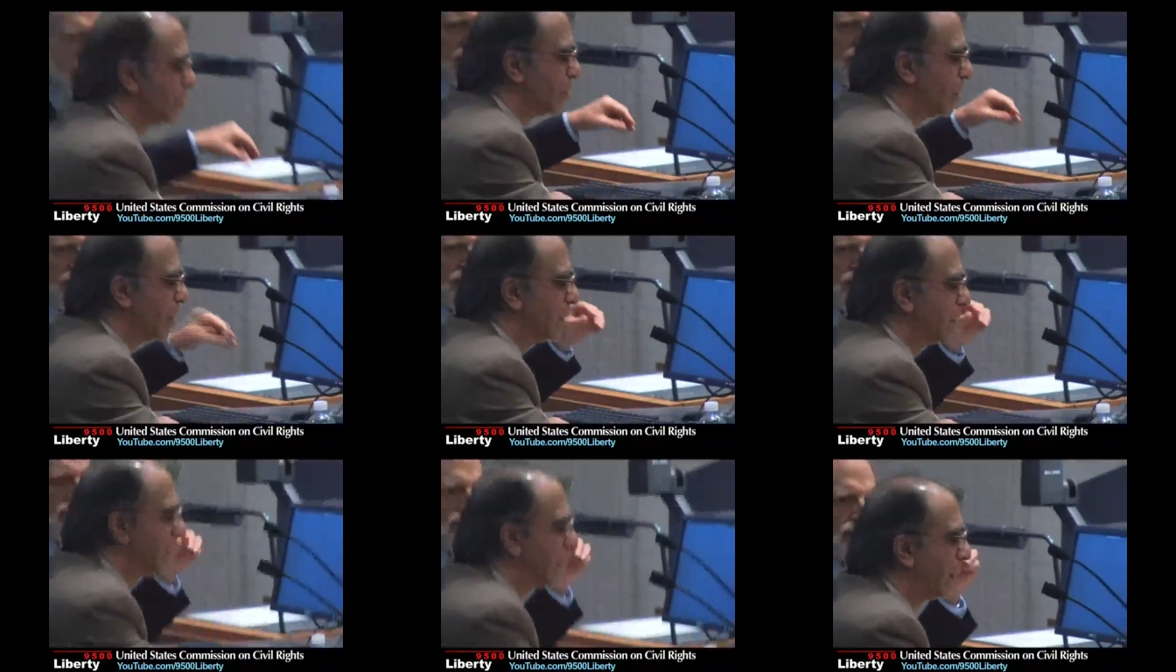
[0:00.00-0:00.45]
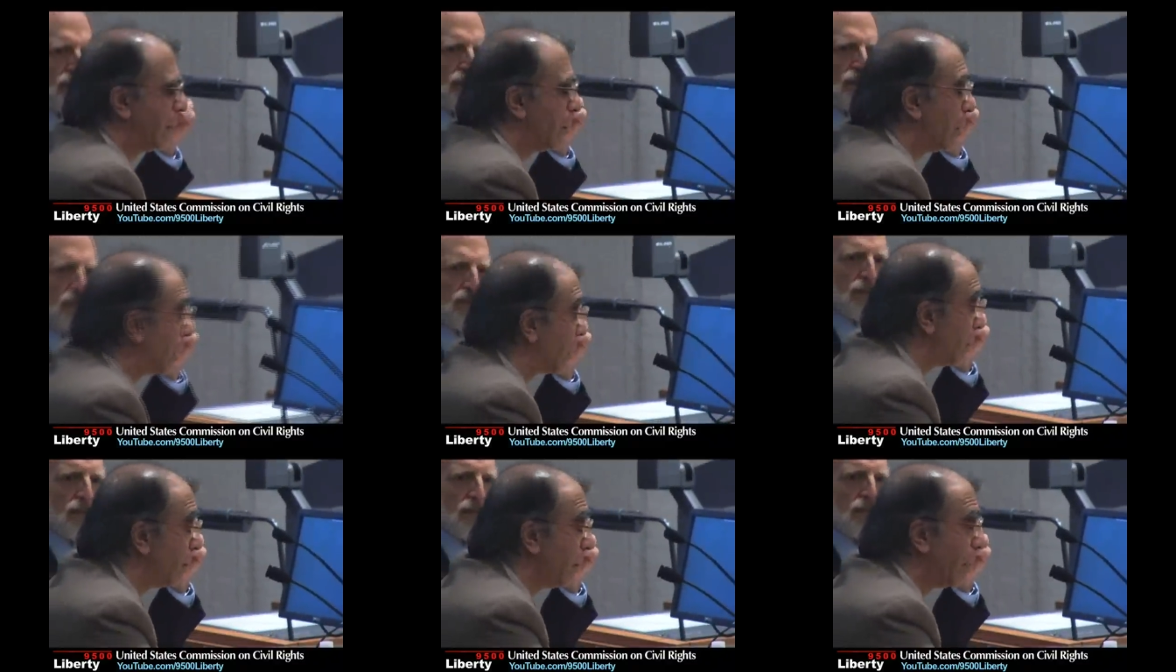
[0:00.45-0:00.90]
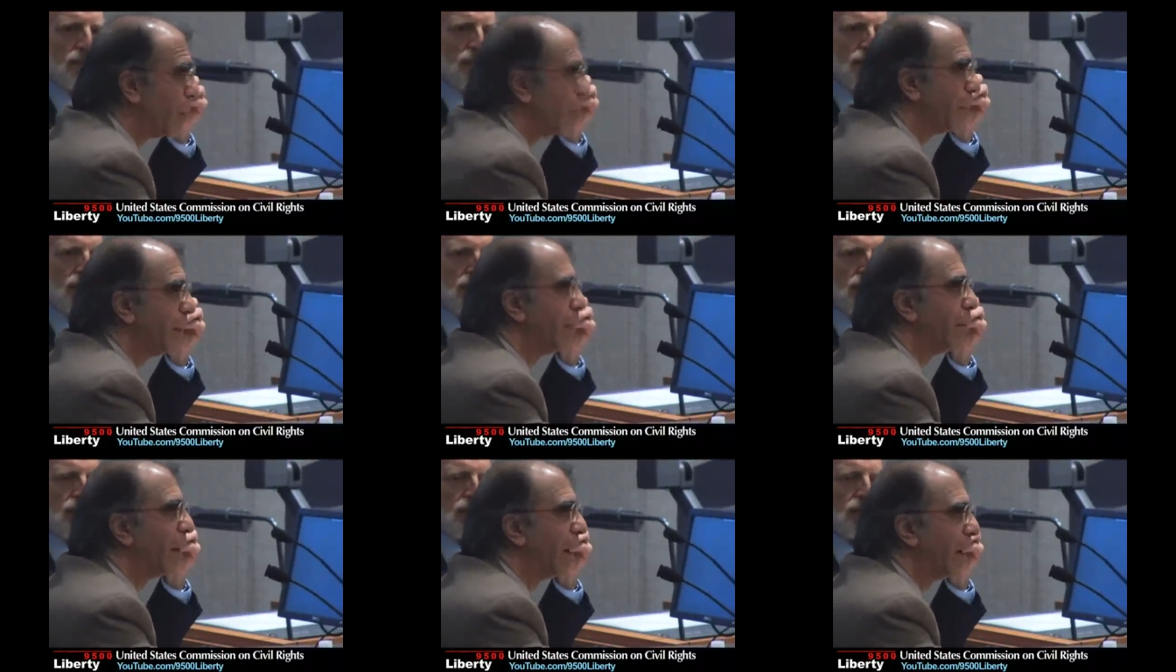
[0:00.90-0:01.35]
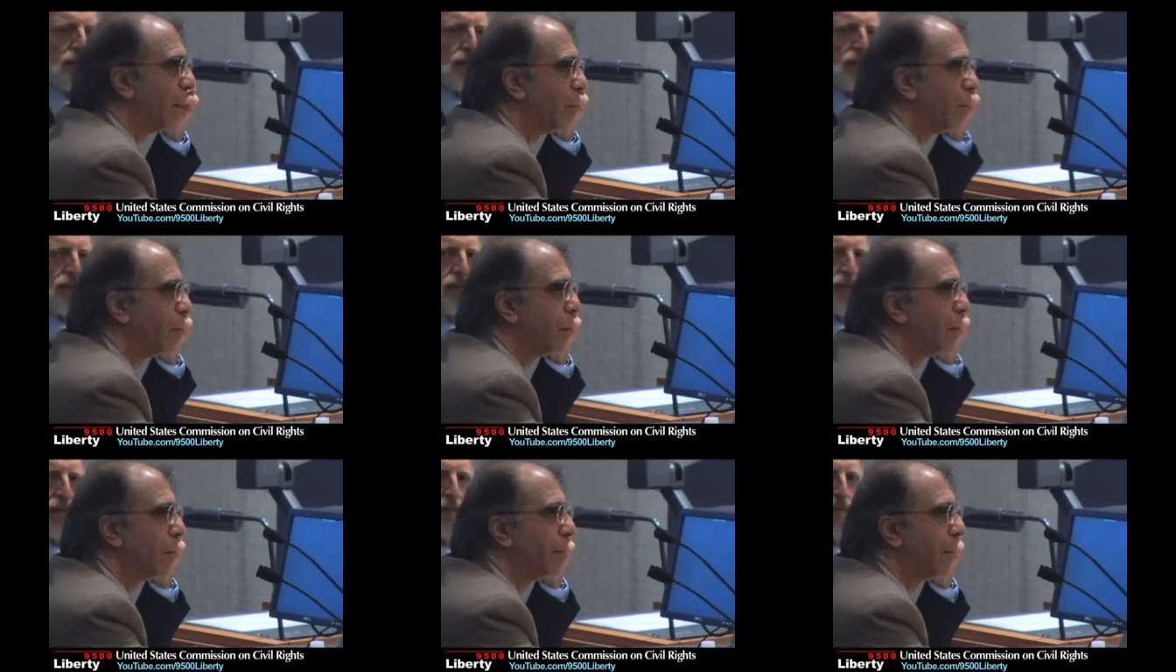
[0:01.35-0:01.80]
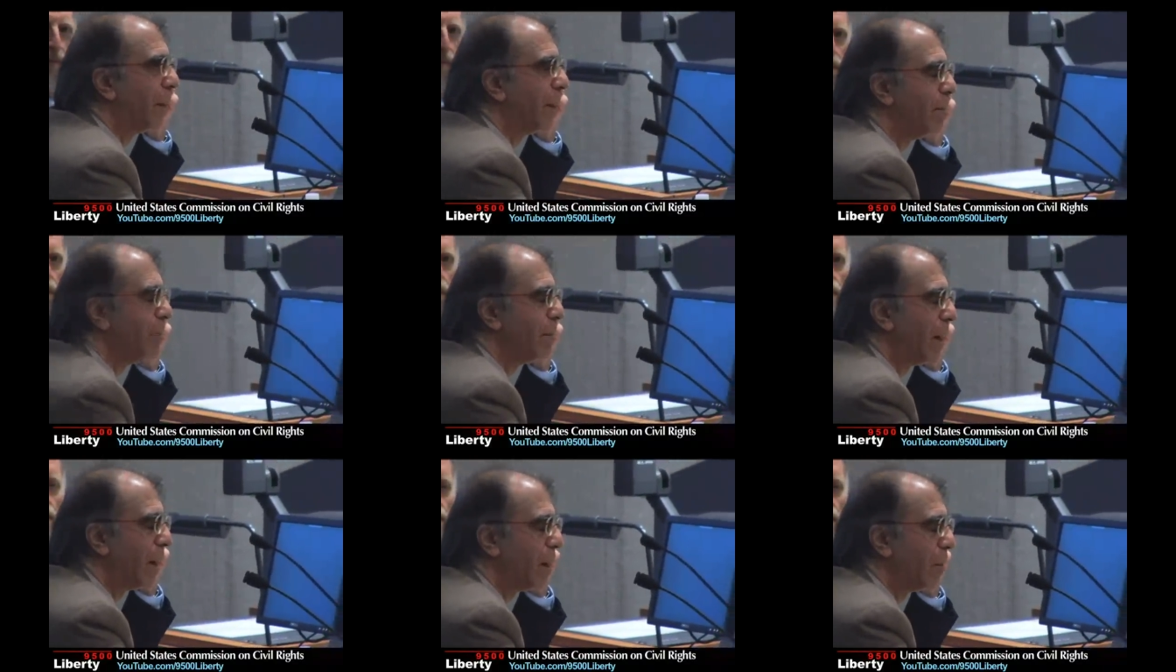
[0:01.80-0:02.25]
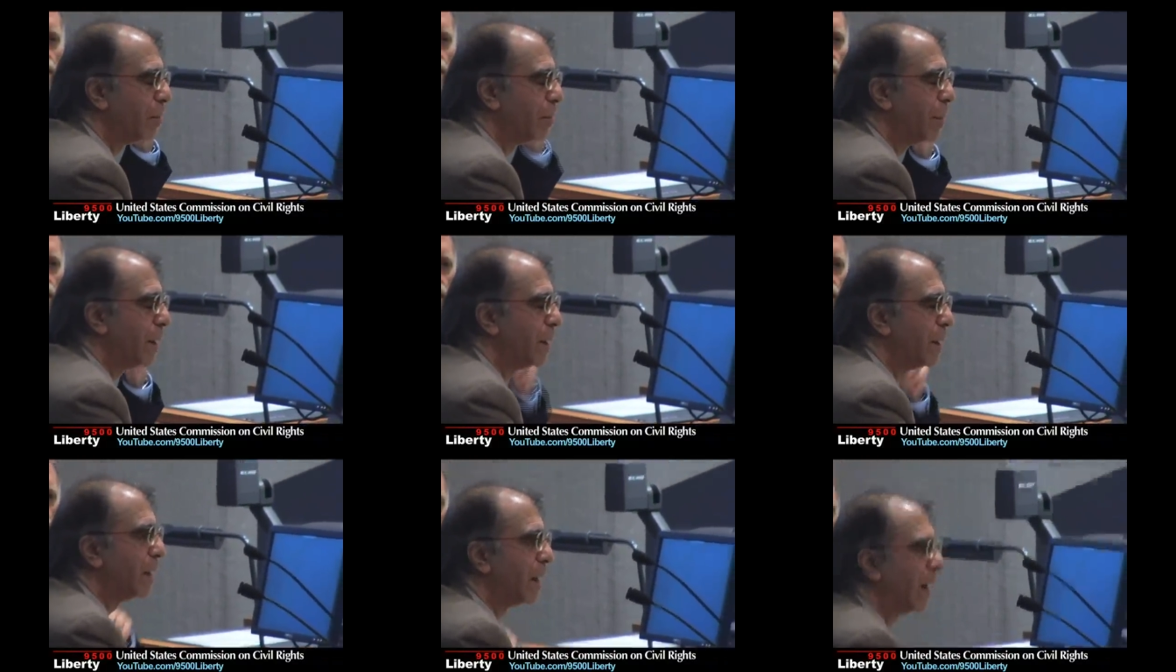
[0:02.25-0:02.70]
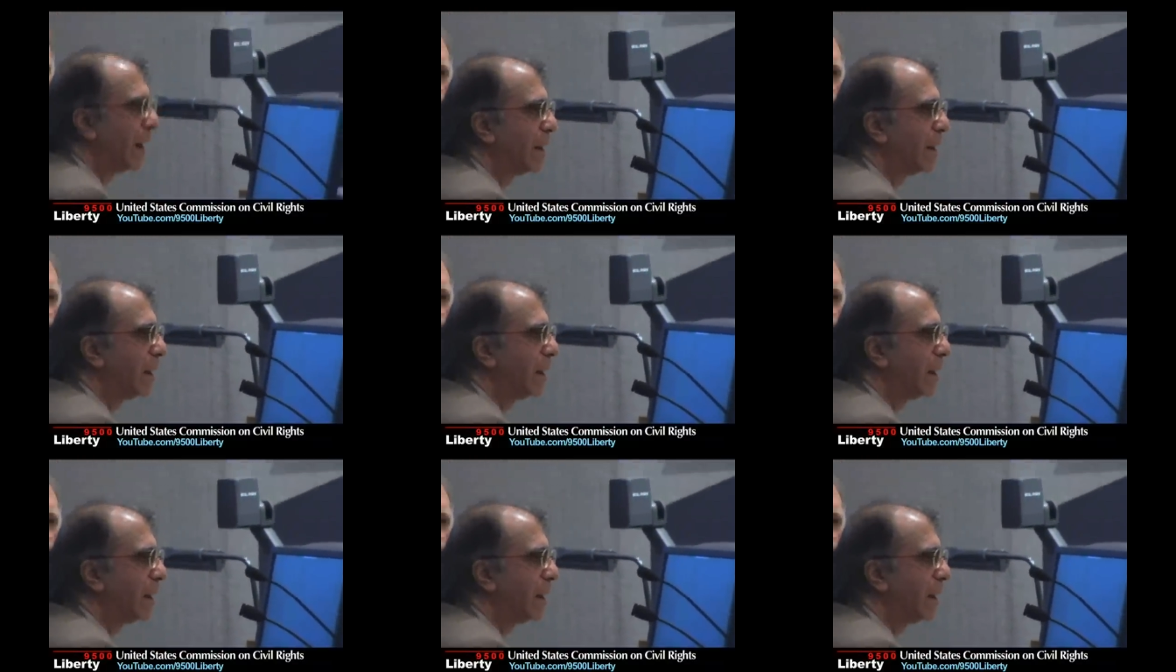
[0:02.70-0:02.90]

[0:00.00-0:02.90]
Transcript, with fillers: the other side not in my opinion my in my opinion I